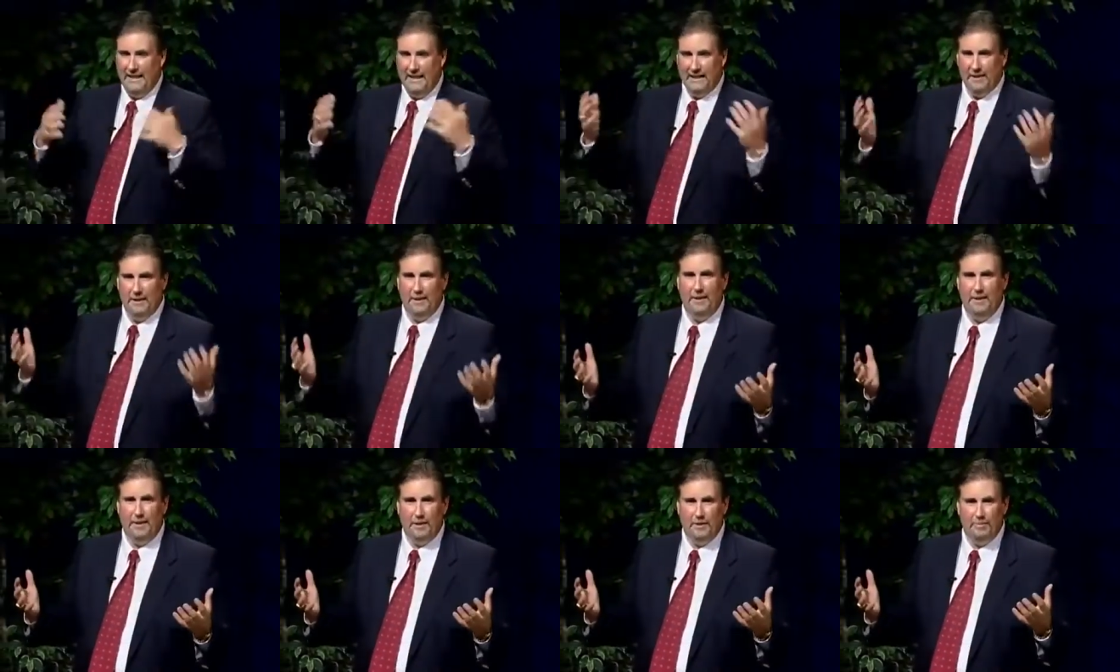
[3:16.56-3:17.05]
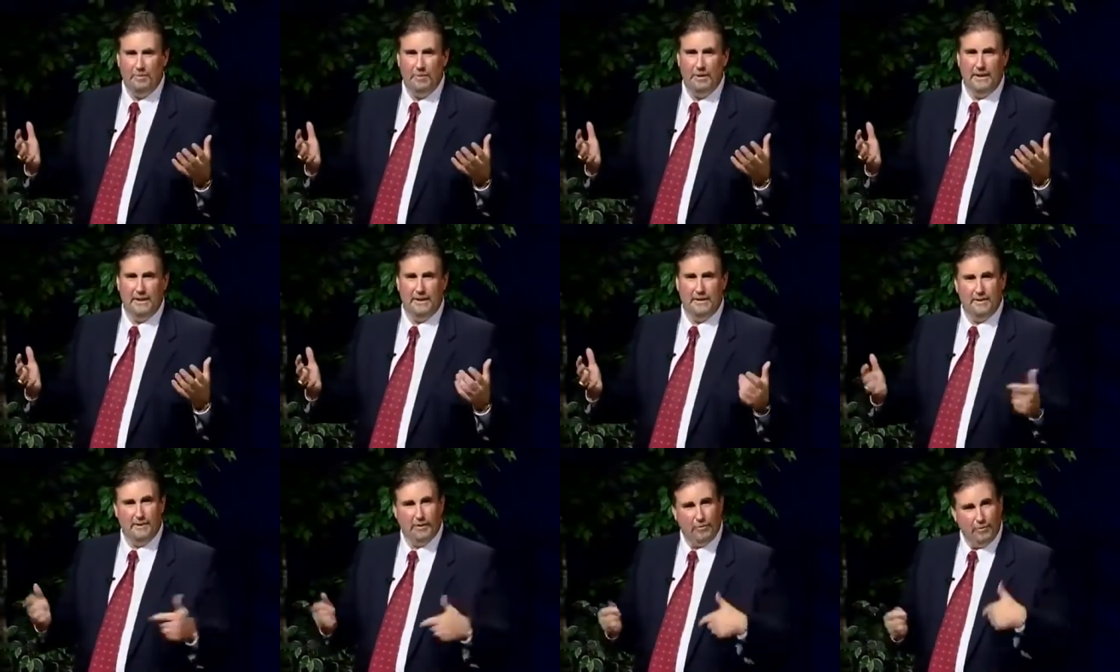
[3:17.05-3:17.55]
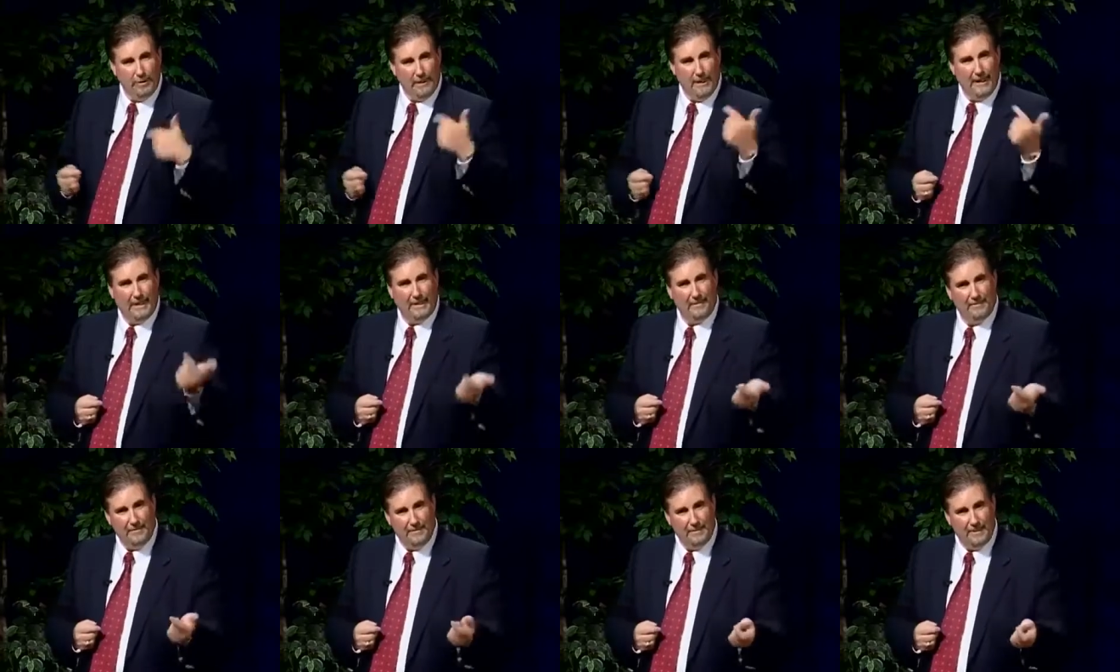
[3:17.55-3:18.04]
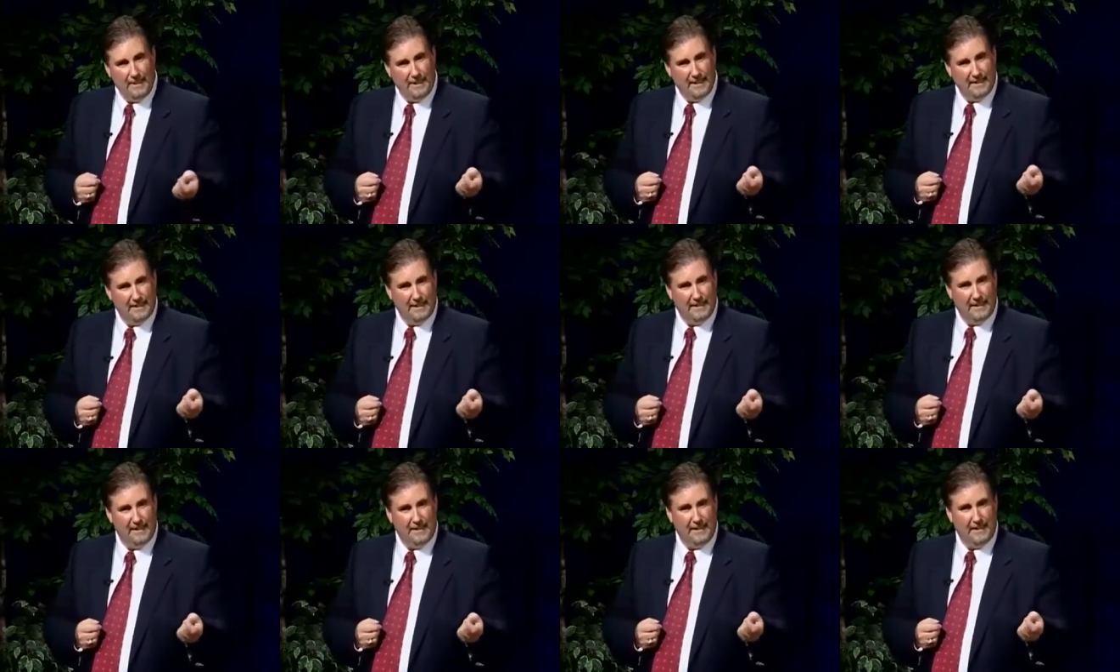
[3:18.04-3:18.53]
hit a home run 3 out of
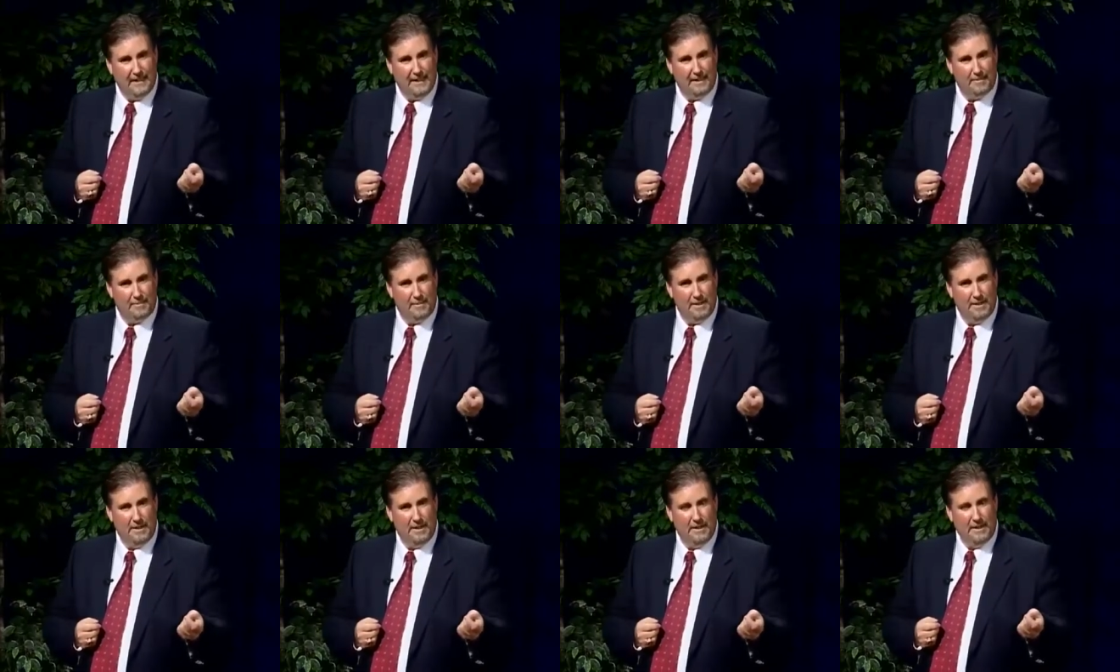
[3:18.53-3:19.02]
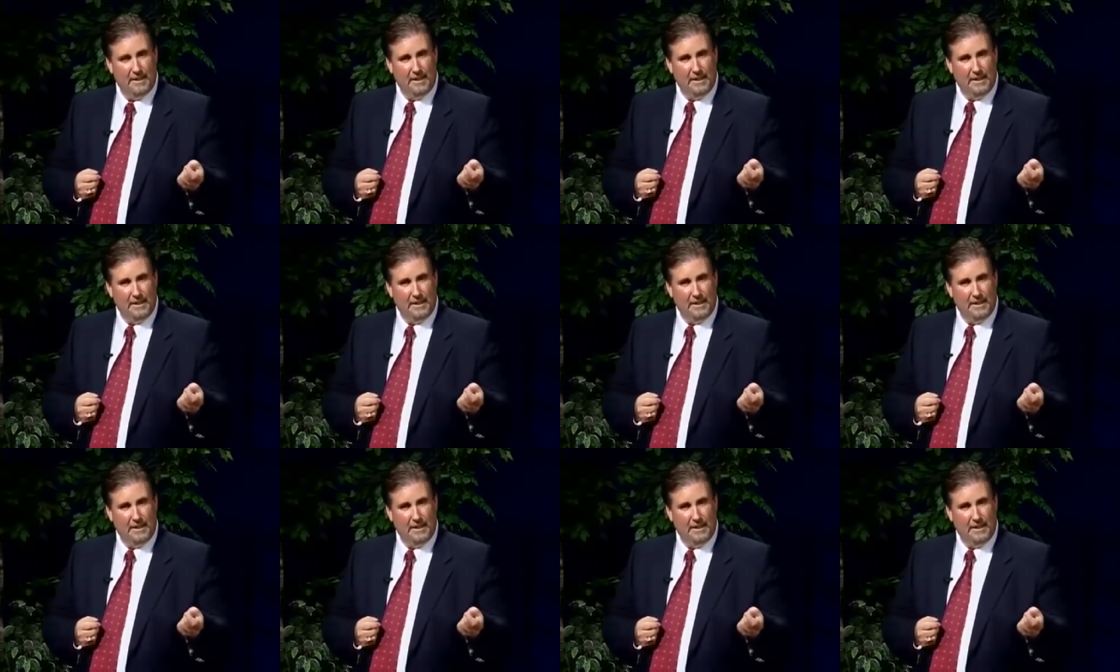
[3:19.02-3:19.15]
10 times.